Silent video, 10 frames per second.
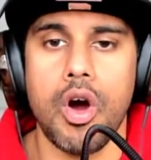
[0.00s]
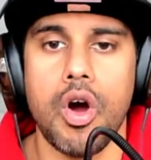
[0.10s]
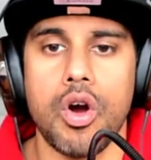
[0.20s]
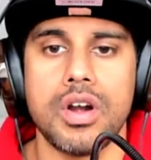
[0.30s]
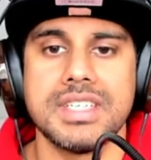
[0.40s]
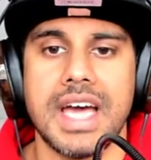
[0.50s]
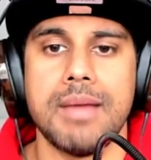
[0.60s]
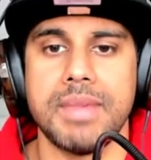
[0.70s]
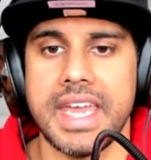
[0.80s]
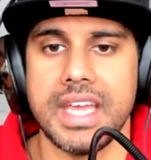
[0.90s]
a hard
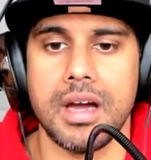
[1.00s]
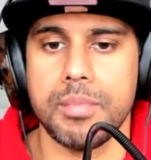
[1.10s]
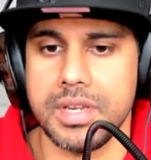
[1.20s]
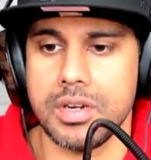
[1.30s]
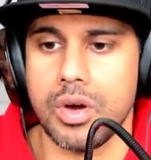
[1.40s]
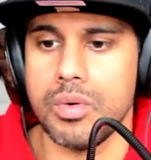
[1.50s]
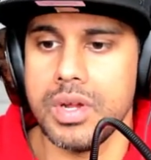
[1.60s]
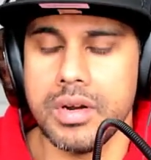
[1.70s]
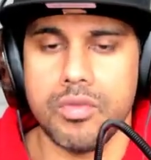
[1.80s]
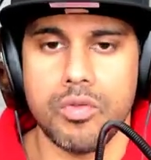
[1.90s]
time getting up and, you know,
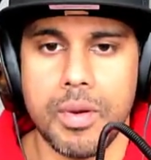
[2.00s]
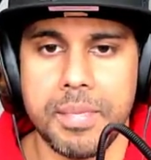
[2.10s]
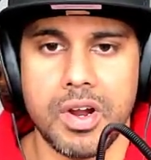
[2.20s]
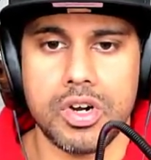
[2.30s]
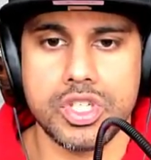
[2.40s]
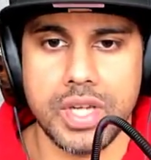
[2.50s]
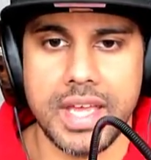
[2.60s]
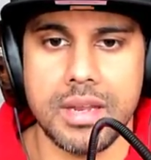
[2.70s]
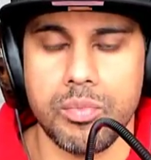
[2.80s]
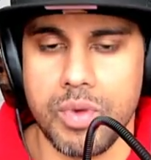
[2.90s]
ripping our
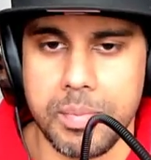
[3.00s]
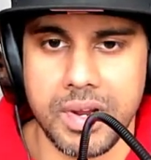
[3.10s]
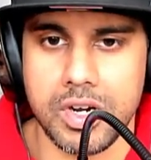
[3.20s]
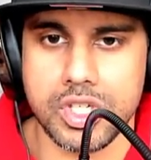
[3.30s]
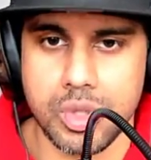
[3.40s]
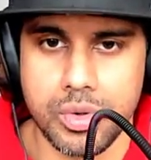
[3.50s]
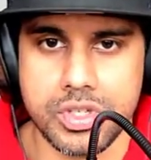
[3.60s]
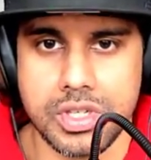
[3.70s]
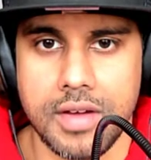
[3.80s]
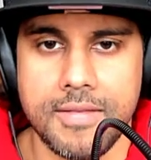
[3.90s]
end up ripping our
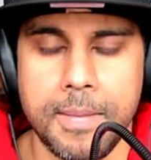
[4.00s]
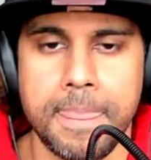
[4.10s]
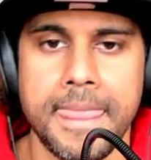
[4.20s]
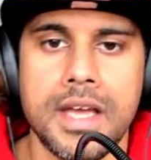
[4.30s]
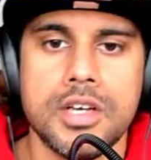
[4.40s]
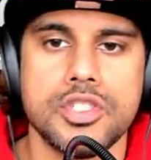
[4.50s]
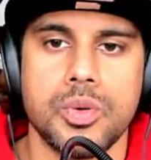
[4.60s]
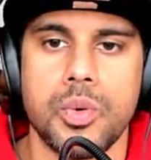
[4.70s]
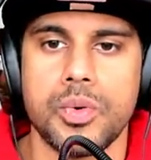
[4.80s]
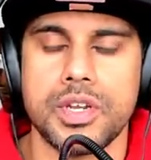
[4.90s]
shoulders off. So
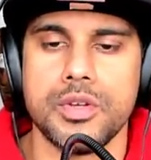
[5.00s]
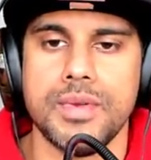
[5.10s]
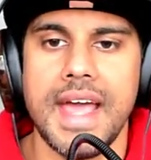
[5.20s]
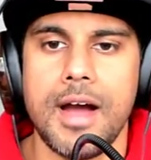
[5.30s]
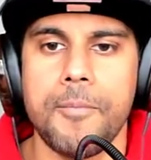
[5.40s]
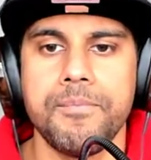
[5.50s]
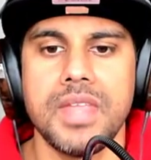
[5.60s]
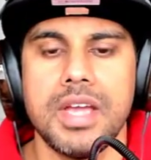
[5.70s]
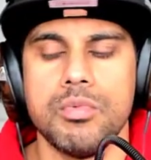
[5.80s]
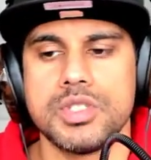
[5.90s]
what we're going to do now
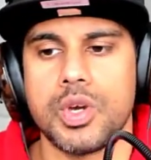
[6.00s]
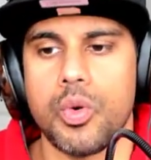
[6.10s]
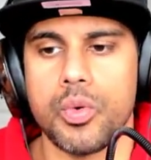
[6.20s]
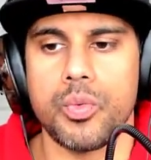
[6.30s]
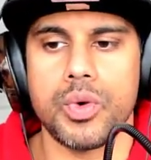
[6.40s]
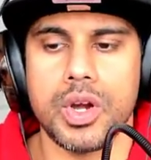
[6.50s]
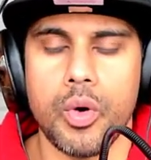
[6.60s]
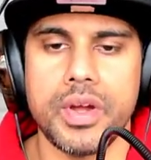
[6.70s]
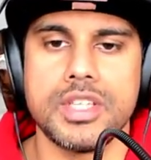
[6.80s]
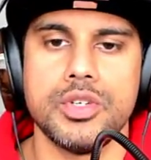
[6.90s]
is we're
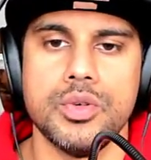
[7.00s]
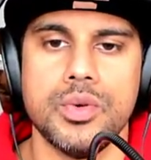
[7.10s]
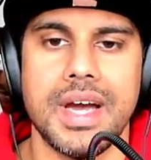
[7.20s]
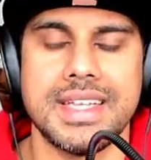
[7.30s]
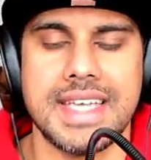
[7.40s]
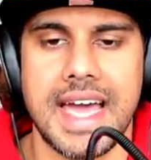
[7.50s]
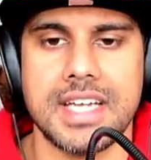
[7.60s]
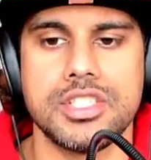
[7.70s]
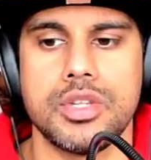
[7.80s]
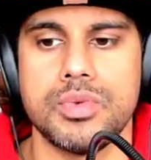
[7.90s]
going to
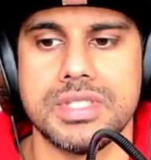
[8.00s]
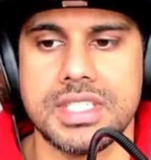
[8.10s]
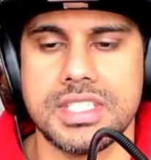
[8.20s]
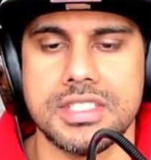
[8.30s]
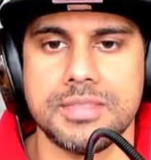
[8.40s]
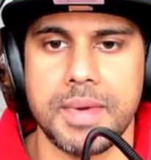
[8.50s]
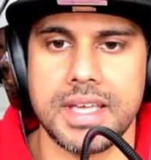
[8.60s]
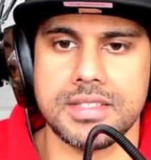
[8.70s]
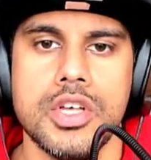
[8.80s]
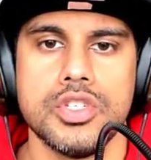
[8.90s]
attach the resistance
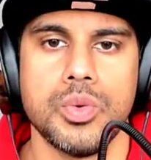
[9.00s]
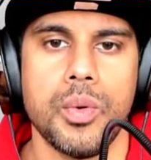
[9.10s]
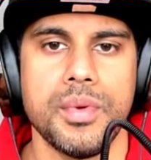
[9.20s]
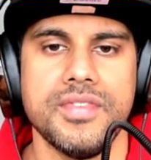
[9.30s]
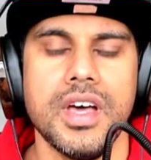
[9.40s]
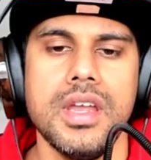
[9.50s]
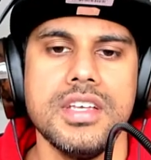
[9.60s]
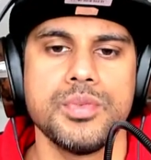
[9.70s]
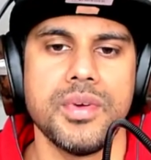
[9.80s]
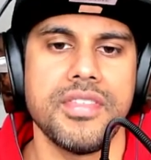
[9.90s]
bands. So what we've done
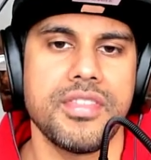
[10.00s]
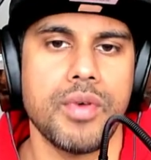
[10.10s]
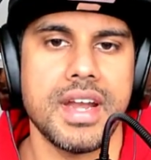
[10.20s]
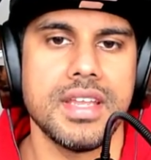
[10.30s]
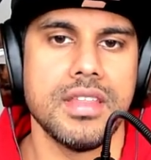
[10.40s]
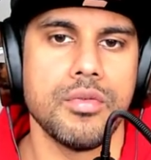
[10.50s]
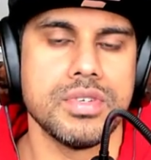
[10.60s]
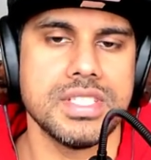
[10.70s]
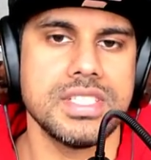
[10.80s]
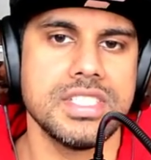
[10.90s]
is we've threaded the
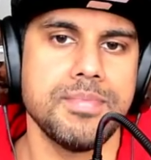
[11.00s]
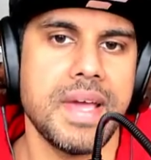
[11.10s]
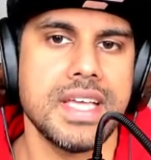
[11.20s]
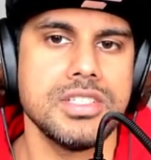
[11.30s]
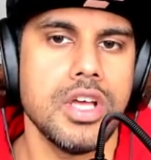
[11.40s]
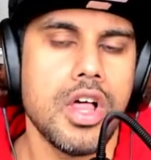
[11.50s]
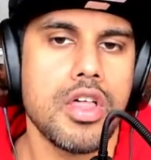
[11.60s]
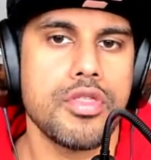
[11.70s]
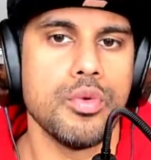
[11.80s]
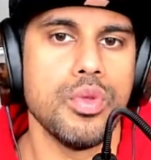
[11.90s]
resistance bands
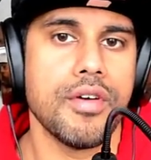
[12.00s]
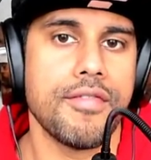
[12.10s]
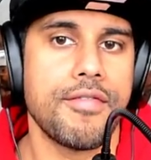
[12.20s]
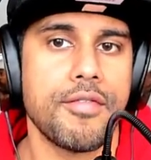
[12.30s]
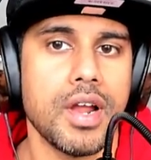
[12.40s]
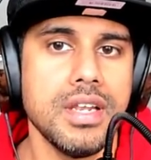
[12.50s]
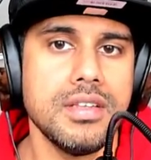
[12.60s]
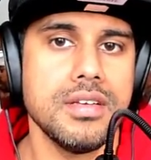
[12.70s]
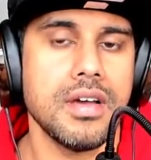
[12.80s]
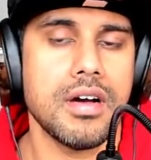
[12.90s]
through the
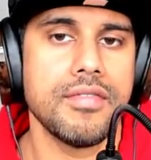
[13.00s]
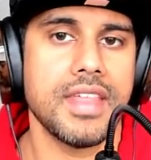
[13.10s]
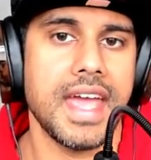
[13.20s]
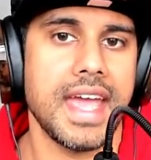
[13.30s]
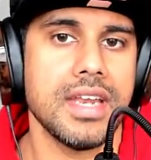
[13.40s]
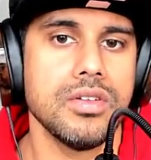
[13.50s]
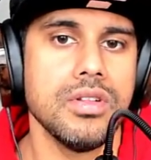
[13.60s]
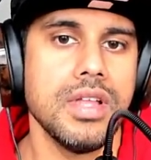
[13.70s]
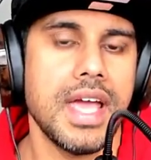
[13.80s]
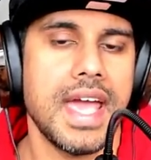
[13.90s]
front of the
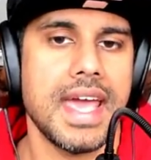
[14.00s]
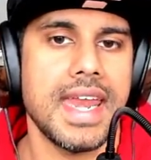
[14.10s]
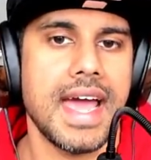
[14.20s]
handle and